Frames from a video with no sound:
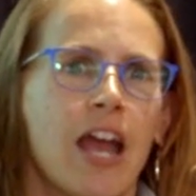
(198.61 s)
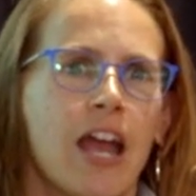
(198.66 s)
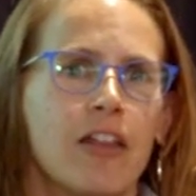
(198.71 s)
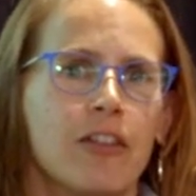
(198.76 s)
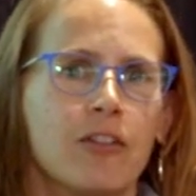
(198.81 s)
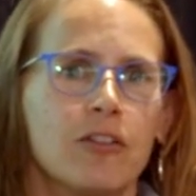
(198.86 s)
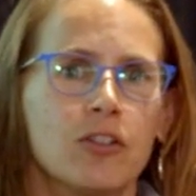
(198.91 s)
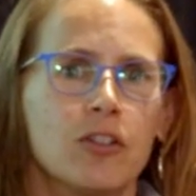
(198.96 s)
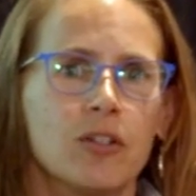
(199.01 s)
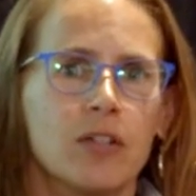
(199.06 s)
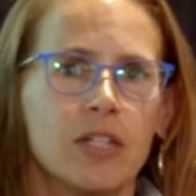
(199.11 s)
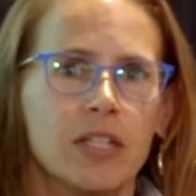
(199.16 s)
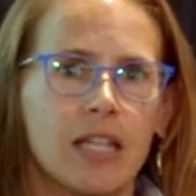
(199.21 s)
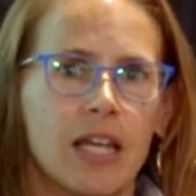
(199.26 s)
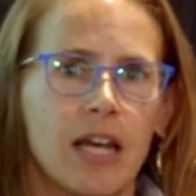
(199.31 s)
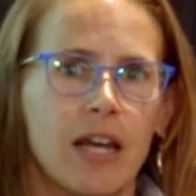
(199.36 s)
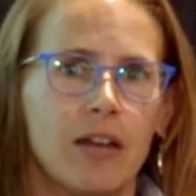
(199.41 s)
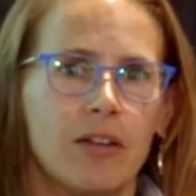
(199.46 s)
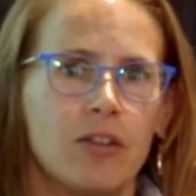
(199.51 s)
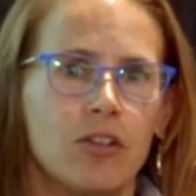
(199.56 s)
And they're doing
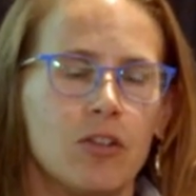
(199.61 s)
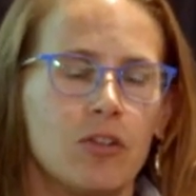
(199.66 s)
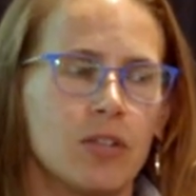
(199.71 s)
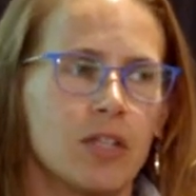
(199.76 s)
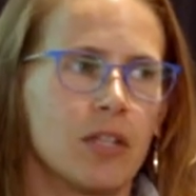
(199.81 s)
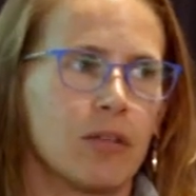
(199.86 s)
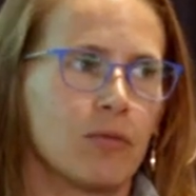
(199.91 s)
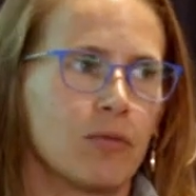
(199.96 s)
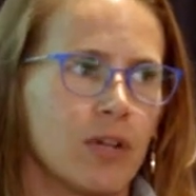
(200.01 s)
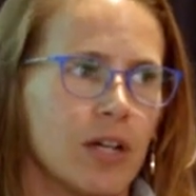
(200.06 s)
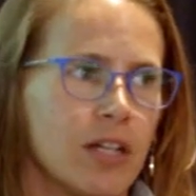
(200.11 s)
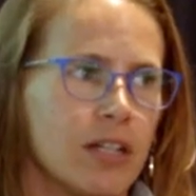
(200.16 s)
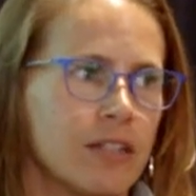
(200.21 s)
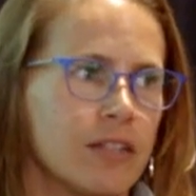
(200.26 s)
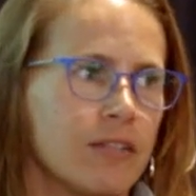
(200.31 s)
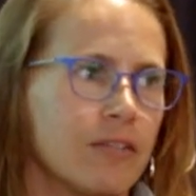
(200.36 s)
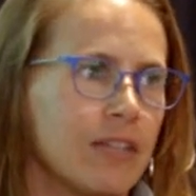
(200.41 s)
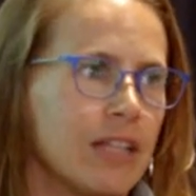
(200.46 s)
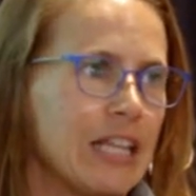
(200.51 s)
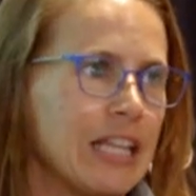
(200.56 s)
that using
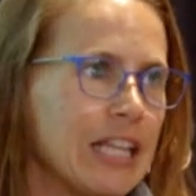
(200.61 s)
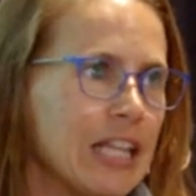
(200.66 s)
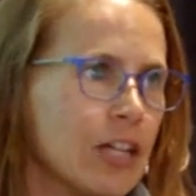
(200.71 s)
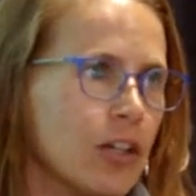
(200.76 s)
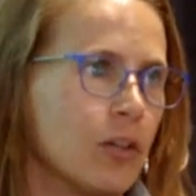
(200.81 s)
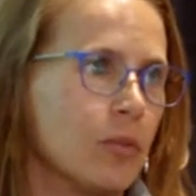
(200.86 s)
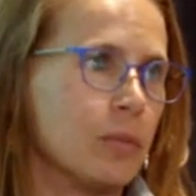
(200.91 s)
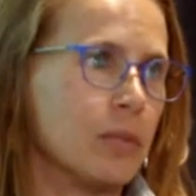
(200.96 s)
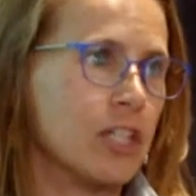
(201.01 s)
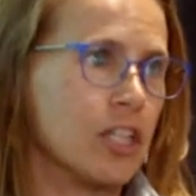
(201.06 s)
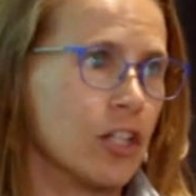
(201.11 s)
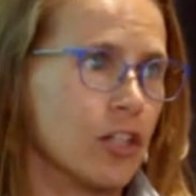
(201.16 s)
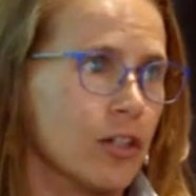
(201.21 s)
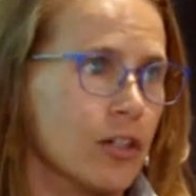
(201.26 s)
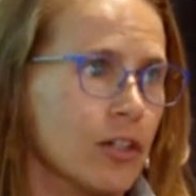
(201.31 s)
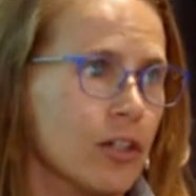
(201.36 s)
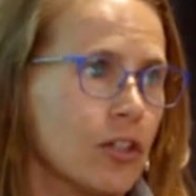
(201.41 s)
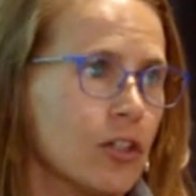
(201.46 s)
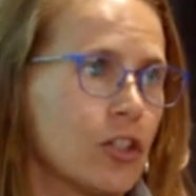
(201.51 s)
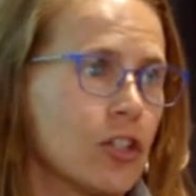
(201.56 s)
relatively little
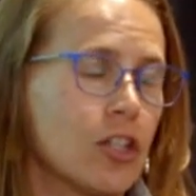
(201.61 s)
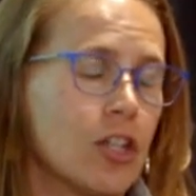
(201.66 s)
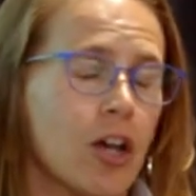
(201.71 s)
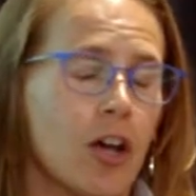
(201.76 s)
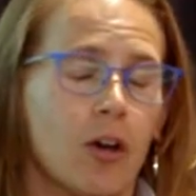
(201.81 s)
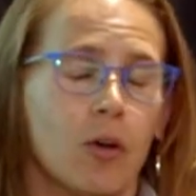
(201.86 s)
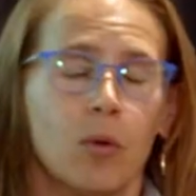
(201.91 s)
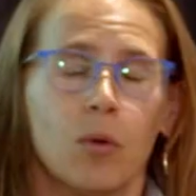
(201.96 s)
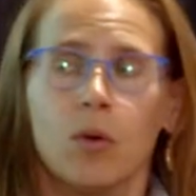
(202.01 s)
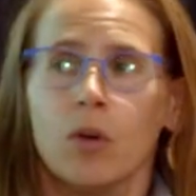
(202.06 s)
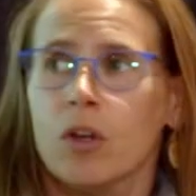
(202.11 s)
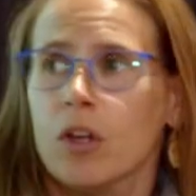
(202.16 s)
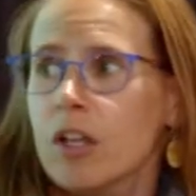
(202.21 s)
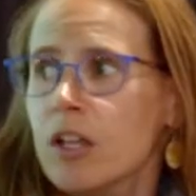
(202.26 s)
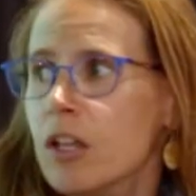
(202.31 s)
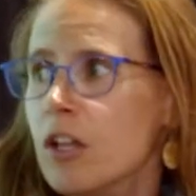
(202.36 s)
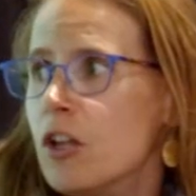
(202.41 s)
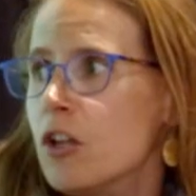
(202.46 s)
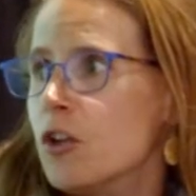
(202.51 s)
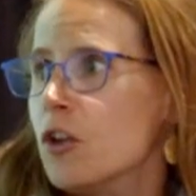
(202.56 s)
material. So
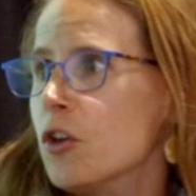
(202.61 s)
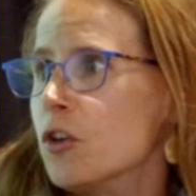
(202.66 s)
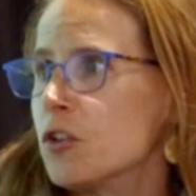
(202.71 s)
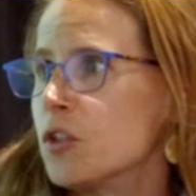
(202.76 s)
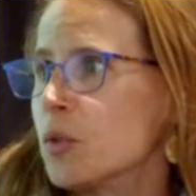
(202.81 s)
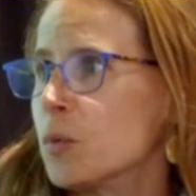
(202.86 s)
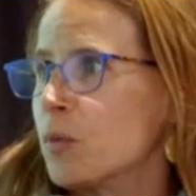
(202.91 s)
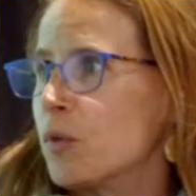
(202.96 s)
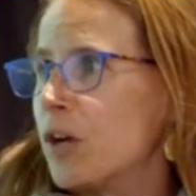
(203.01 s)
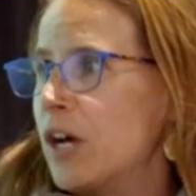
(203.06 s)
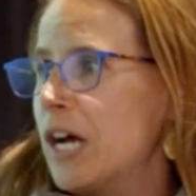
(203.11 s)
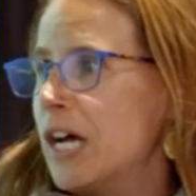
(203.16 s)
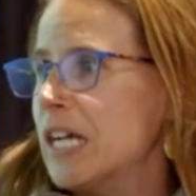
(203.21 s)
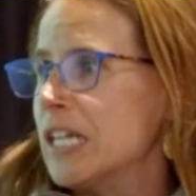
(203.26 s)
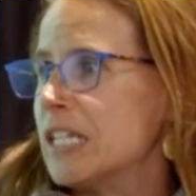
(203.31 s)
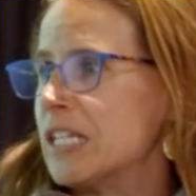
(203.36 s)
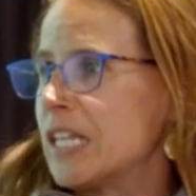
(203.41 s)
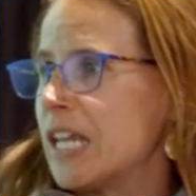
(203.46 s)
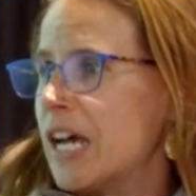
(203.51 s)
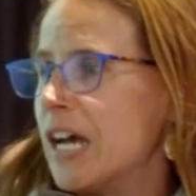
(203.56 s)
no
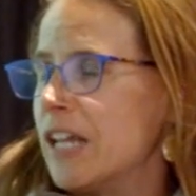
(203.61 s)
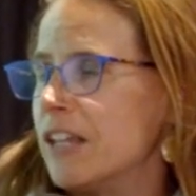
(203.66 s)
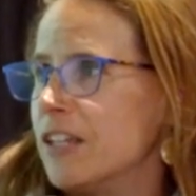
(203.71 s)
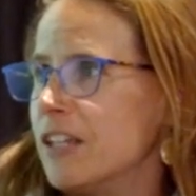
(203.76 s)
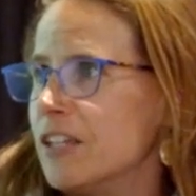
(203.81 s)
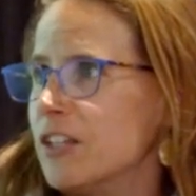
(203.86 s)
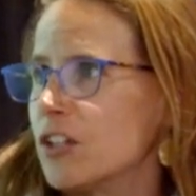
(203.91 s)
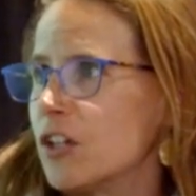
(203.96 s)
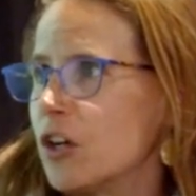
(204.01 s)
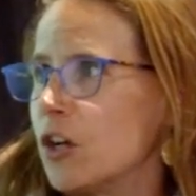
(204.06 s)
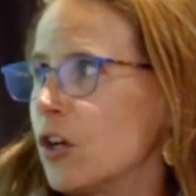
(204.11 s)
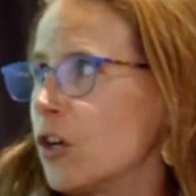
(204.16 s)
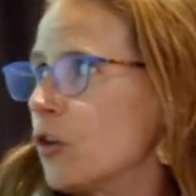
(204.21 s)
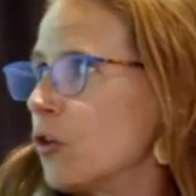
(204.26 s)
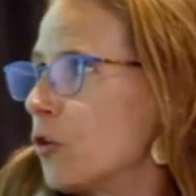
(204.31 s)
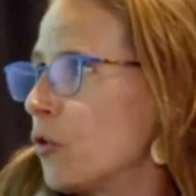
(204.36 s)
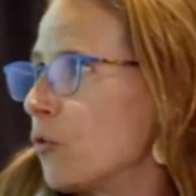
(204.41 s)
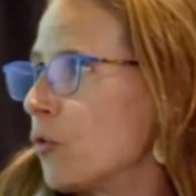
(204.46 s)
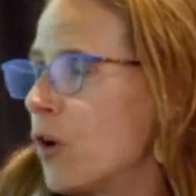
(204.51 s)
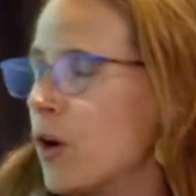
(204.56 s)
surprise that these are
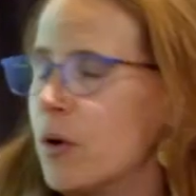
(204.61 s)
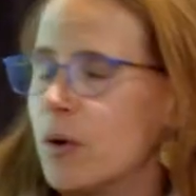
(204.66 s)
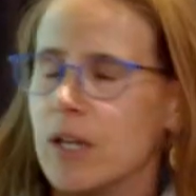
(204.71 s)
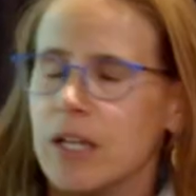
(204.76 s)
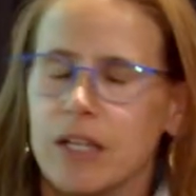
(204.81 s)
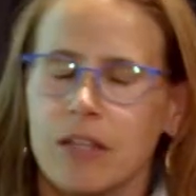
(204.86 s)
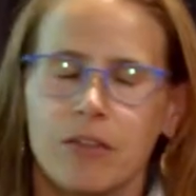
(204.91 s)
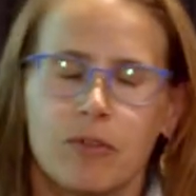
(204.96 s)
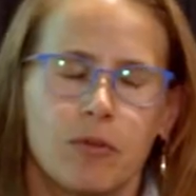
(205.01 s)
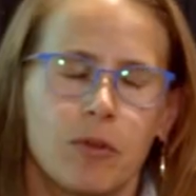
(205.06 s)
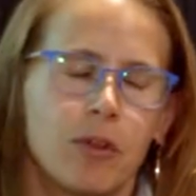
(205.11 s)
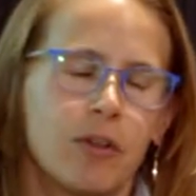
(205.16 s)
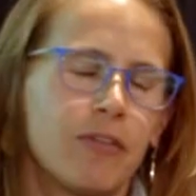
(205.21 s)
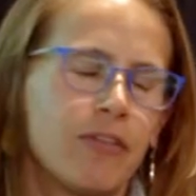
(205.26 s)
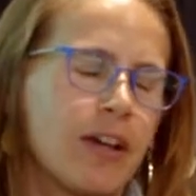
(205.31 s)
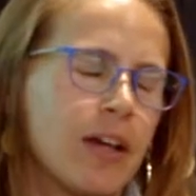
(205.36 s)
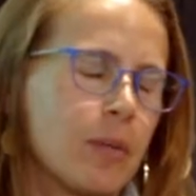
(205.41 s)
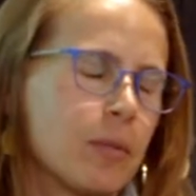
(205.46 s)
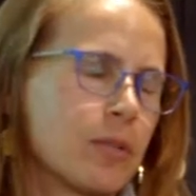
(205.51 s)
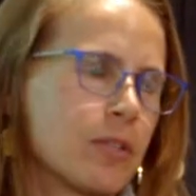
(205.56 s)
growing 3 to
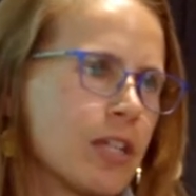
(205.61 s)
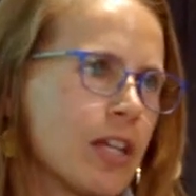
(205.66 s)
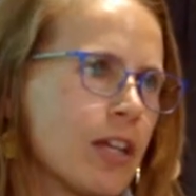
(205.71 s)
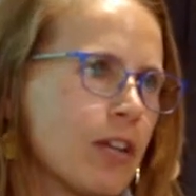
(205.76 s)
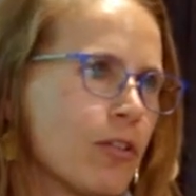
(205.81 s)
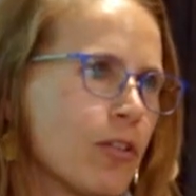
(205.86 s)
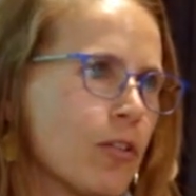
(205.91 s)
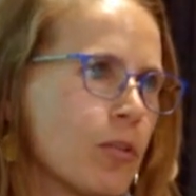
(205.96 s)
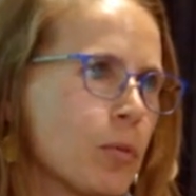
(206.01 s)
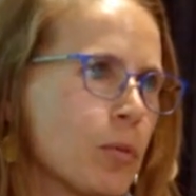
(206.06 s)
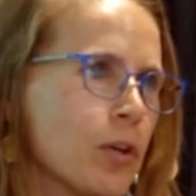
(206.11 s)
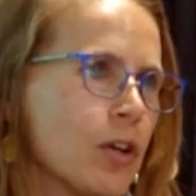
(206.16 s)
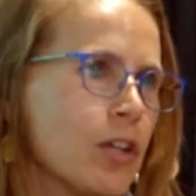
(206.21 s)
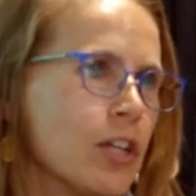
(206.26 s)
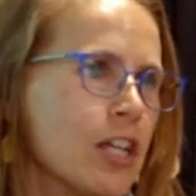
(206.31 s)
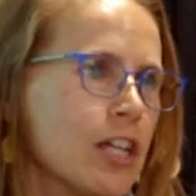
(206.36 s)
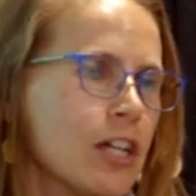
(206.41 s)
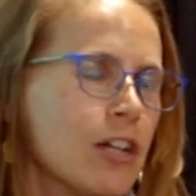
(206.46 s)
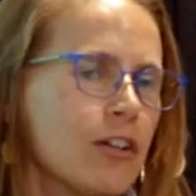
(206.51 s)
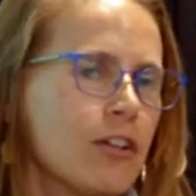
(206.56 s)
5% growth per
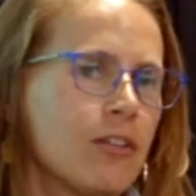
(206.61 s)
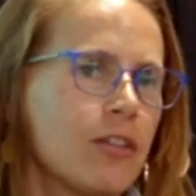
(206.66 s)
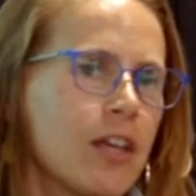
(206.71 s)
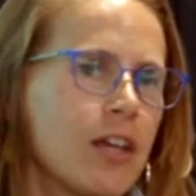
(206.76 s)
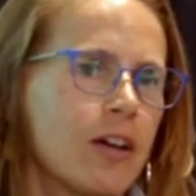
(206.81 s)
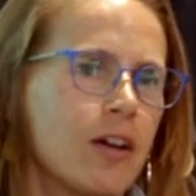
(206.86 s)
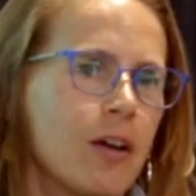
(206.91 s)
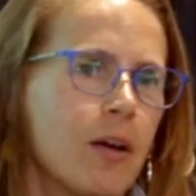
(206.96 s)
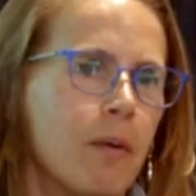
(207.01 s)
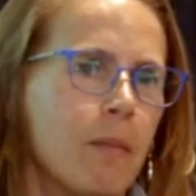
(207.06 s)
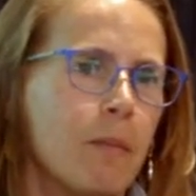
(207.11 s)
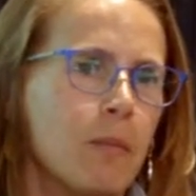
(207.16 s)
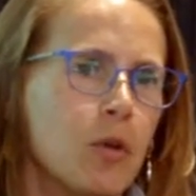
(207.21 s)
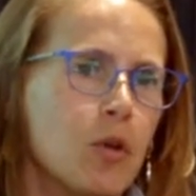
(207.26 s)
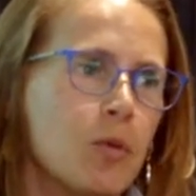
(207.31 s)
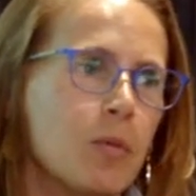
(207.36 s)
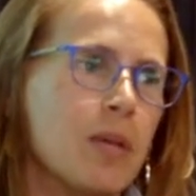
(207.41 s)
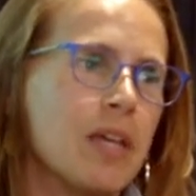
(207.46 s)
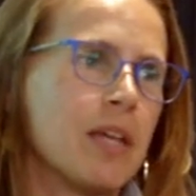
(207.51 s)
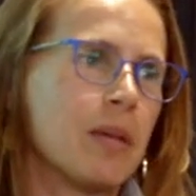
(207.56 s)
year. They are a
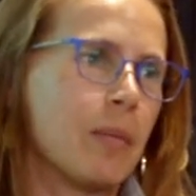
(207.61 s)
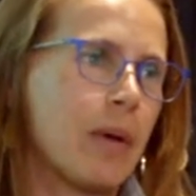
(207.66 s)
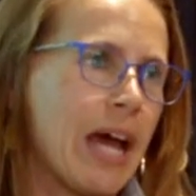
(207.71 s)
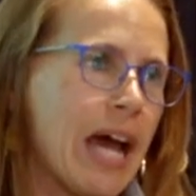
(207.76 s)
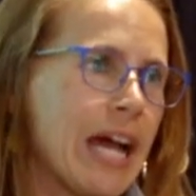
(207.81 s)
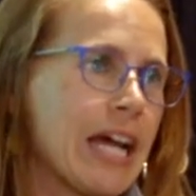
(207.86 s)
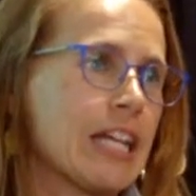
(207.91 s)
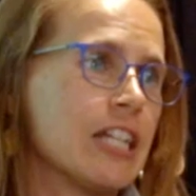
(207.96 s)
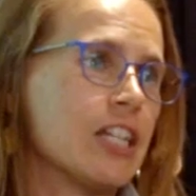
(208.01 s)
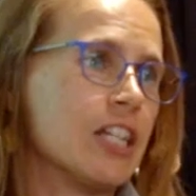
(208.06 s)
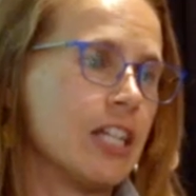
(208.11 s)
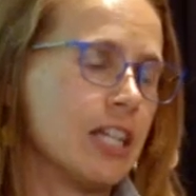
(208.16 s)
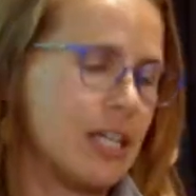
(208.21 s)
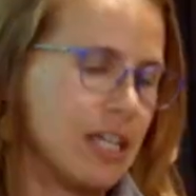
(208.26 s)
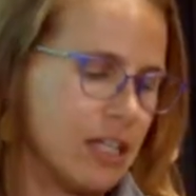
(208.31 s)
booming packaging